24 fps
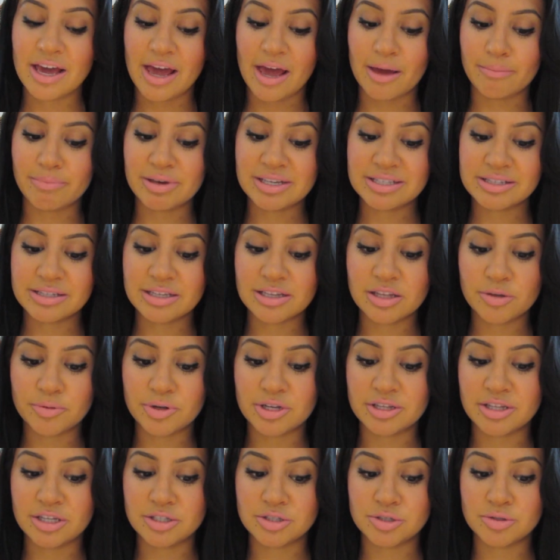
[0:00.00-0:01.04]
And basically
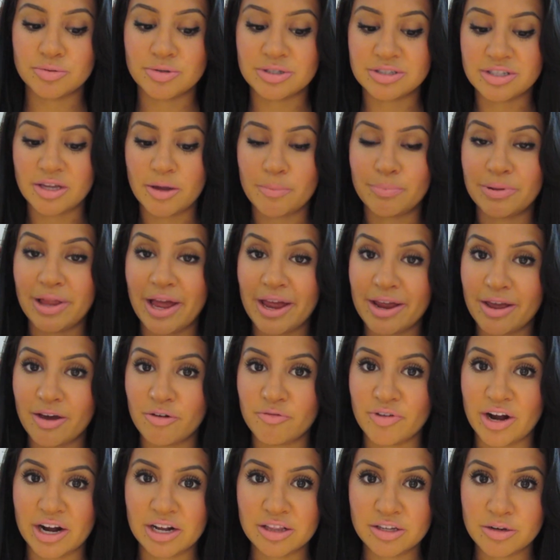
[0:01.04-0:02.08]
what they do is they apply a
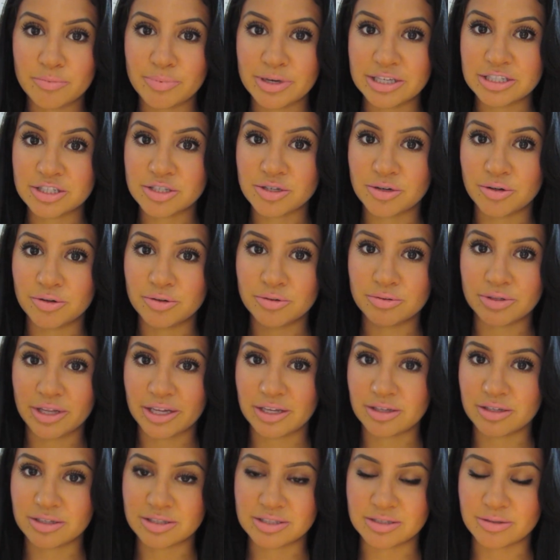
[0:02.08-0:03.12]
regular base coat,
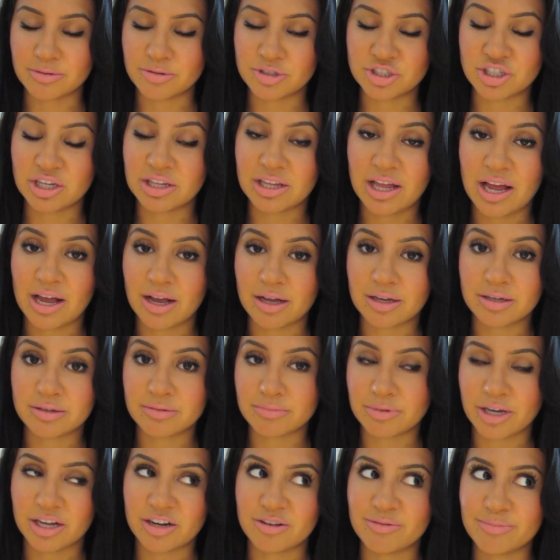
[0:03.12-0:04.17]
like it's a shellac
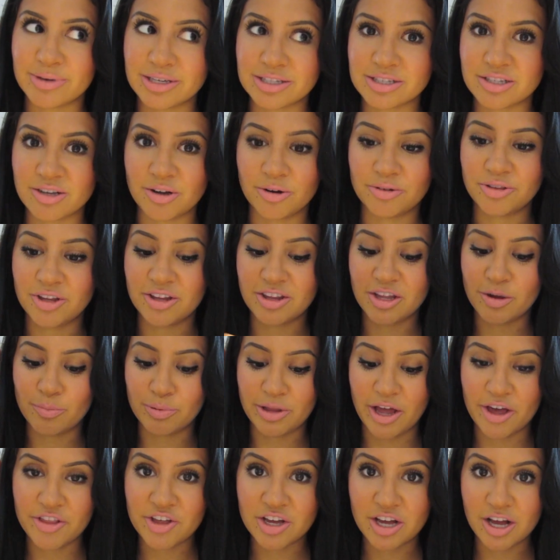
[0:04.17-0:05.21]
kind of base coat. Then they
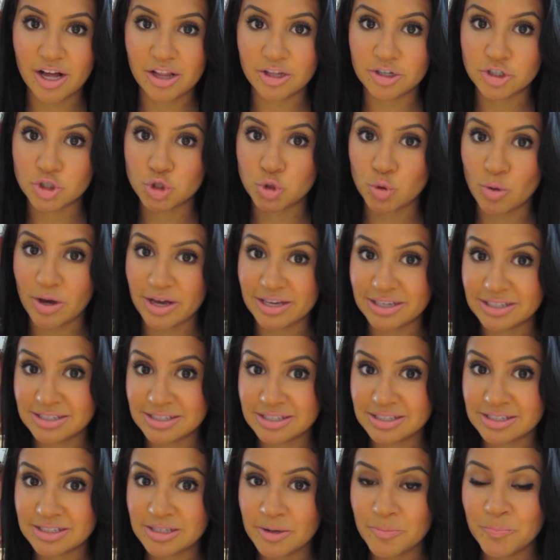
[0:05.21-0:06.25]
apply the color
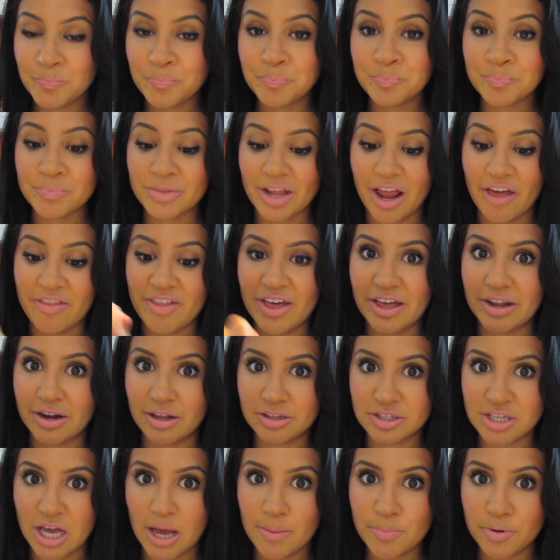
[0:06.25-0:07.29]
twice and then
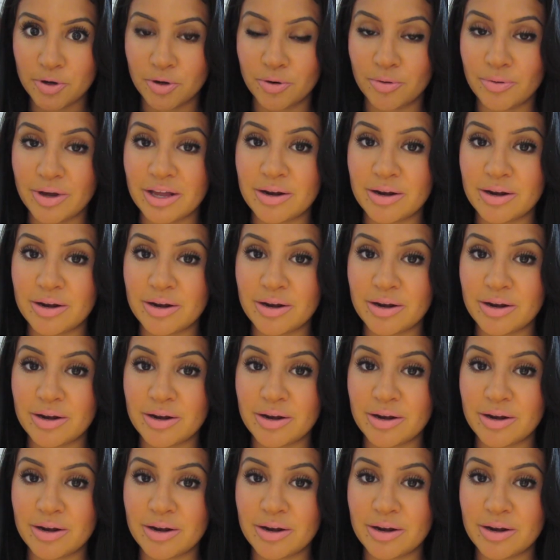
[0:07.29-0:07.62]
a top coat.